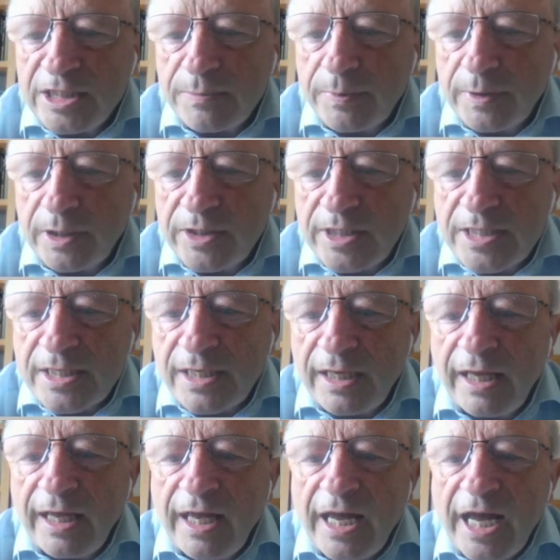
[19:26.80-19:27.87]
disabilities.
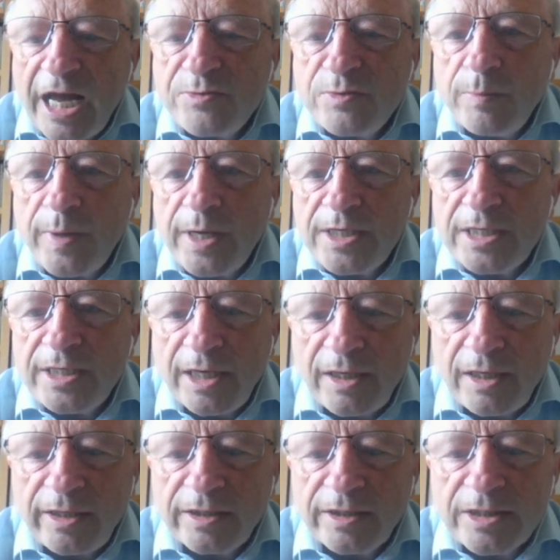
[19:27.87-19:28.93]
As you mentioned
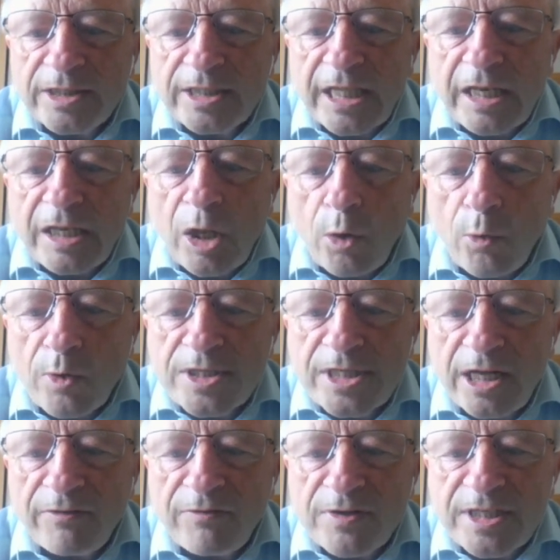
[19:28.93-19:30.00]
earlier, there's the lower
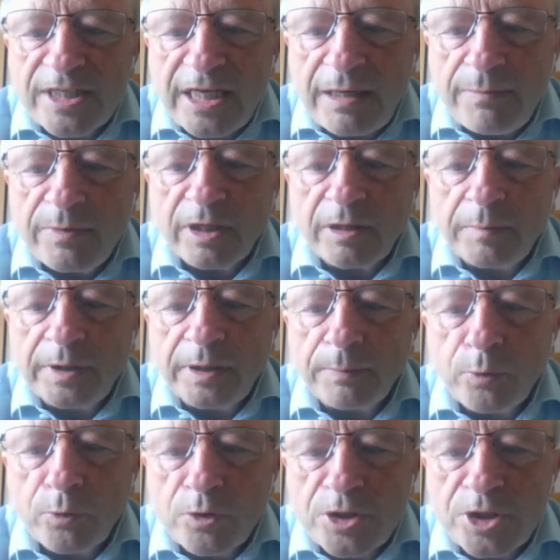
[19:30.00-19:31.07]
self-esteem. There can be the
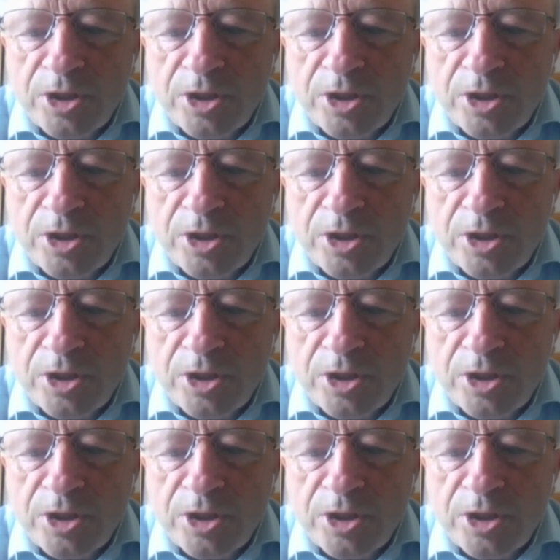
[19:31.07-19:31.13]
poor